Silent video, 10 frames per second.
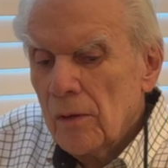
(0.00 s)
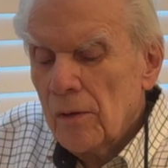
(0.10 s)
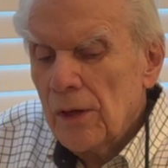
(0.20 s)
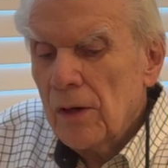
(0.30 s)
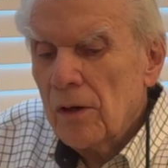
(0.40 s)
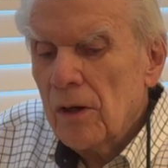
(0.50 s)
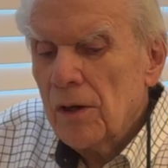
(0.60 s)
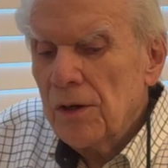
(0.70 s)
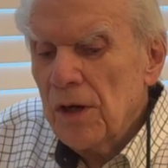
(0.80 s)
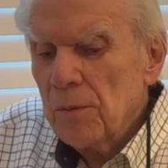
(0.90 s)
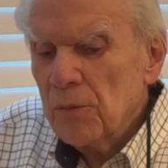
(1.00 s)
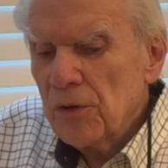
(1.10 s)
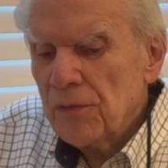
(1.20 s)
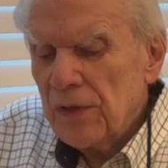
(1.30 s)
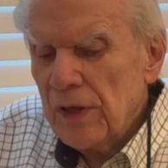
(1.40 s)
there are a number
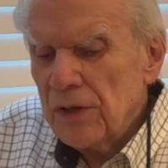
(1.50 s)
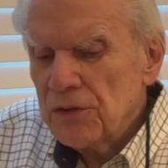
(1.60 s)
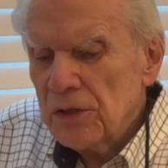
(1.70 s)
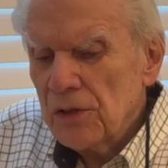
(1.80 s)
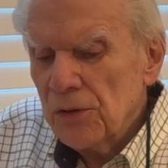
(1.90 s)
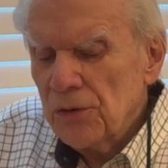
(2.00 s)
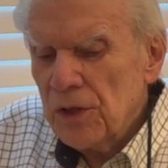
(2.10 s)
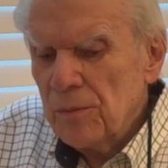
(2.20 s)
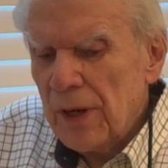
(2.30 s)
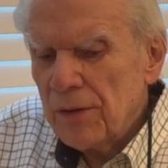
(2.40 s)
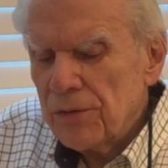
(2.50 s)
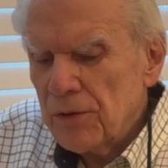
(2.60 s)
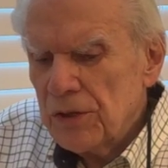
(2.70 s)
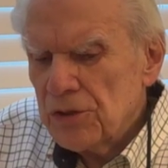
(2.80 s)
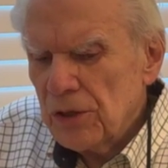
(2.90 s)
of things, including my
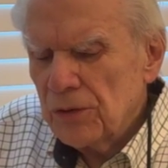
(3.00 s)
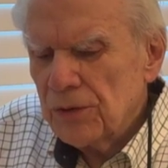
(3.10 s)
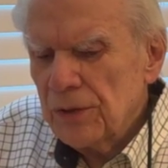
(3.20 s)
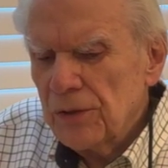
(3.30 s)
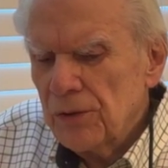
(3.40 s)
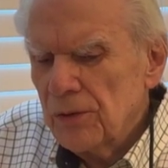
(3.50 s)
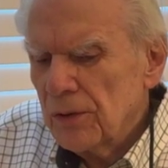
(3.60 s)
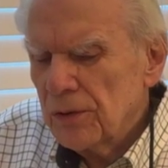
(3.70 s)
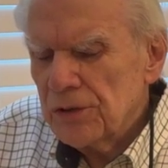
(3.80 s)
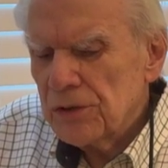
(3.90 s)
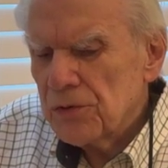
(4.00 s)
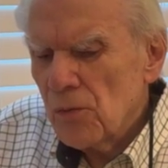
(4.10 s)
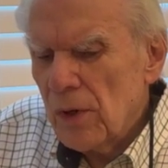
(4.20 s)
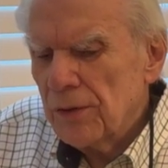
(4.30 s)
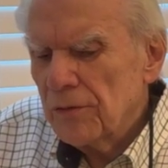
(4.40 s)
three children, who are just
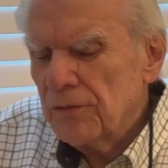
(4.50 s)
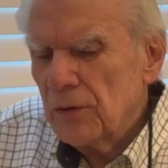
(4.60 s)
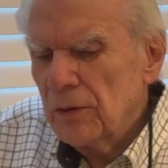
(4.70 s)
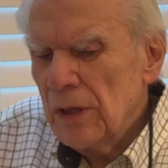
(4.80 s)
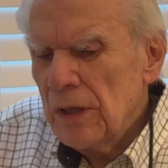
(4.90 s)
wonderful.